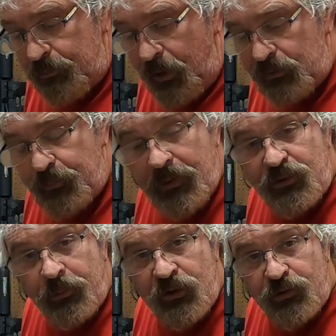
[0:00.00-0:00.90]
possibly
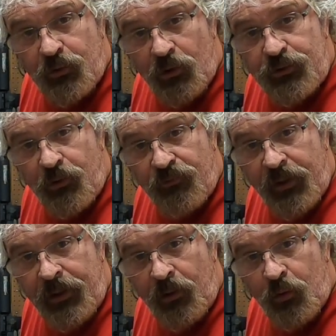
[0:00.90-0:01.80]
some instructional
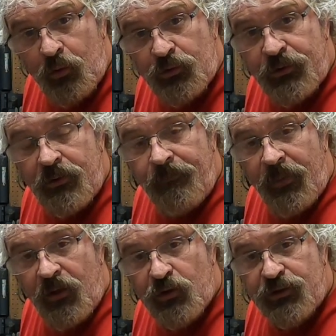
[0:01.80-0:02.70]
videos,
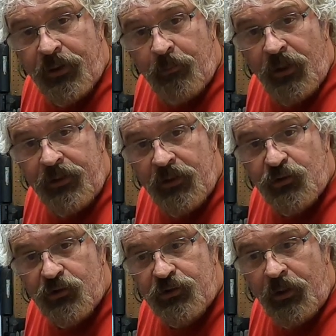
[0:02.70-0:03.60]
assembly,
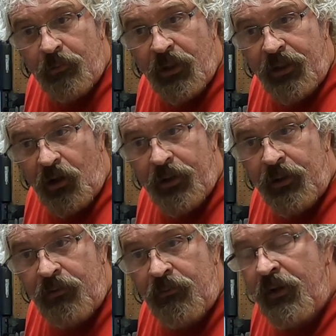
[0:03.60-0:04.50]
disassembly,
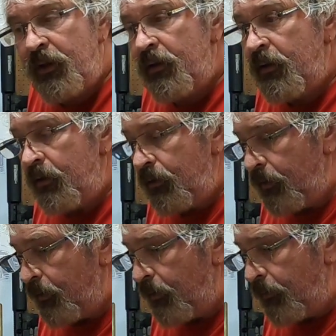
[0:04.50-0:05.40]
cleaning,
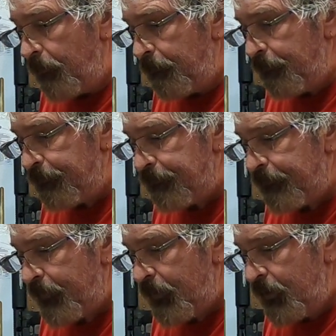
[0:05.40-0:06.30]
how
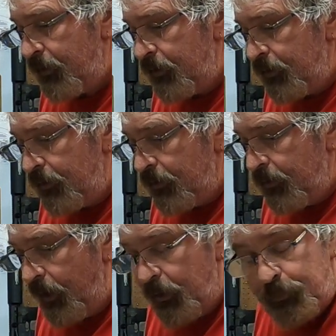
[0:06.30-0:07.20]

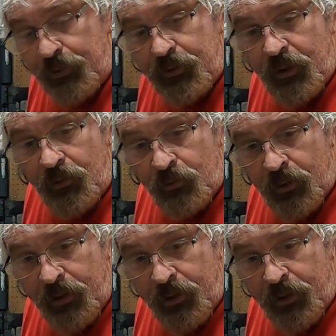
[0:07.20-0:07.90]
to put together an